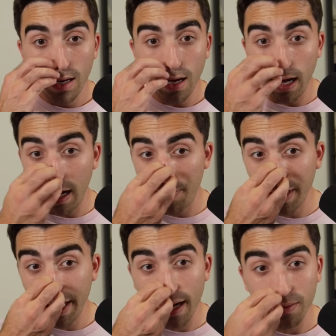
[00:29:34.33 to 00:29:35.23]
But
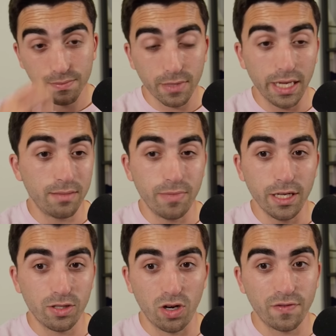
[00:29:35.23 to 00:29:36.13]
yeah, he
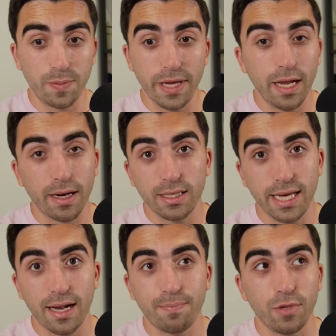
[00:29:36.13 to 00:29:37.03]
deserves to be in it because he
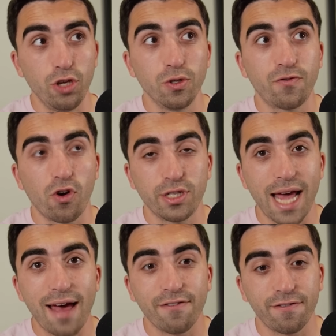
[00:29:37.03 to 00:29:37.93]
had a huge first
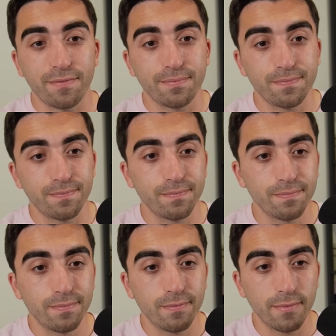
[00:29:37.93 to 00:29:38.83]
half.
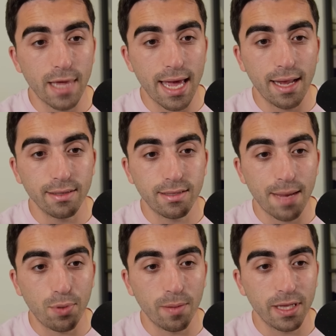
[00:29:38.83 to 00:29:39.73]
And that
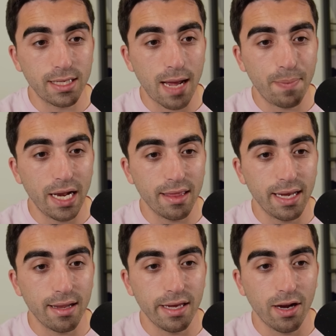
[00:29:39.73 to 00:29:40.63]
put him in the top 8 at the
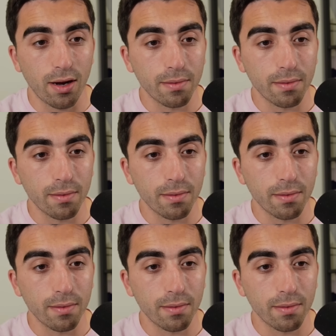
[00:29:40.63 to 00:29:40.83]
end of the year.